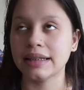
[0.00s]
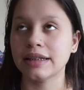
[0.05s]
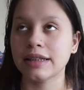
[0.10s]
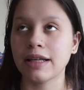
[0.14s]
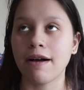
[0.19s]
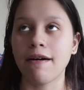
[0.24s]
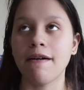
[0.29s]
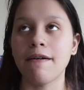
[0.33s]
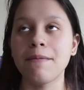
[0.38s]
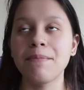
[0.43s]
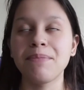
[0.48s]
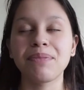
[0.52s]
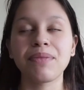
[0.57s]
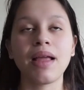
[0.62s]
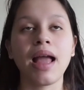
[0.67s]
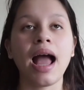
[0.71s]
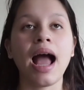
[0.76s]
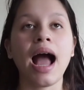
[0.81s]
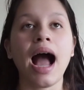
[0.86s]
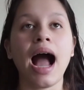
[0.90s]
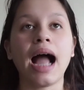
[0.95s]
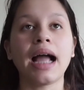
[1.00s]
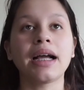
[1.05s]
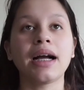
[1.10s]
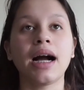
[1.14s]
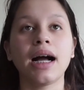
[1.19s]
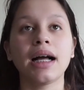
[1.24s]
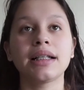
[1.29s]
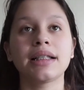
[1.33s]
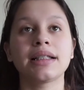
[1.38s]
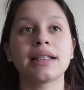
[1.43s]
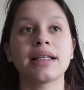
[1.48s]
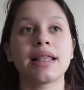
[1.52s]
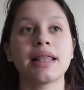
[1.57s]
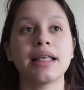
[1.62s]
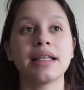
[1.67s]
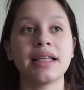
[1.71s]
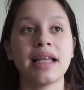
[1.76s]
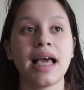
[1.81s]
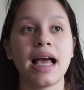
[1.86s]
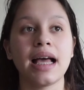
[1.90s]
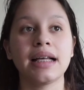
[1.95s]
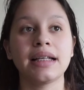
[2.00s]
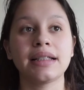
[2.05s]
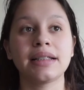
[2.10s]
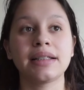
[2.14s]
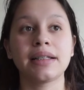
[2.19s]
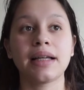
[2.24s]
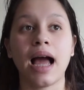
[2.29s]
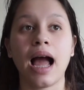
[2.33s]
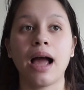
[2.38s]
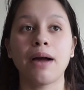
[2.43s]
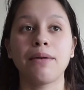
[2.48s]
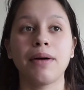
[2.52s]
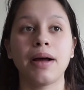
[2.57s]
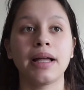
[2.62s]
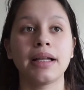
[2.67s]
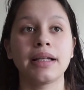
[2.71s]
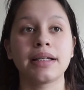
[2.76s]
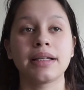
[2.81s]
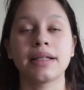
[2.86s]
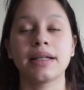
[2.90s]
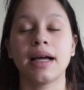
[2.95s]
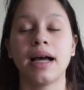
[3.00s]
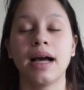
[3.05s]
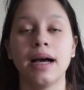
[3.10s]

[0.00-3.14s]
So I got the test. I went